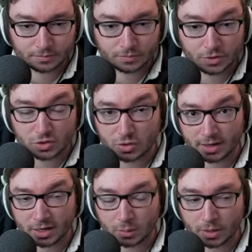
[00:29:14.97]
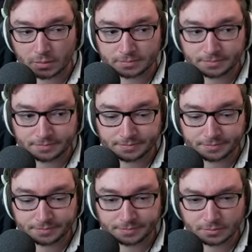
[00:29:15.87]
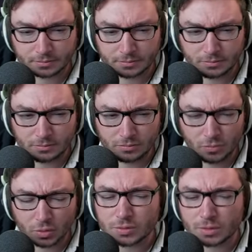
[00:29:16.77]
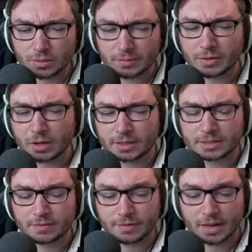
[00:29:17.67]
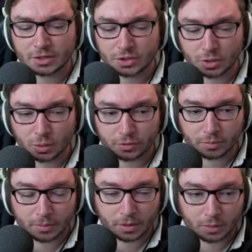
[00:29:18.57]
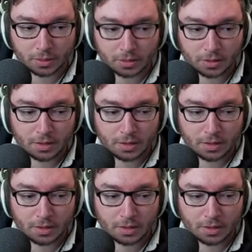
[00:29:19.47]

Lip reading: to try and get away. Also, in regarding to flash and your ultimate, by the way,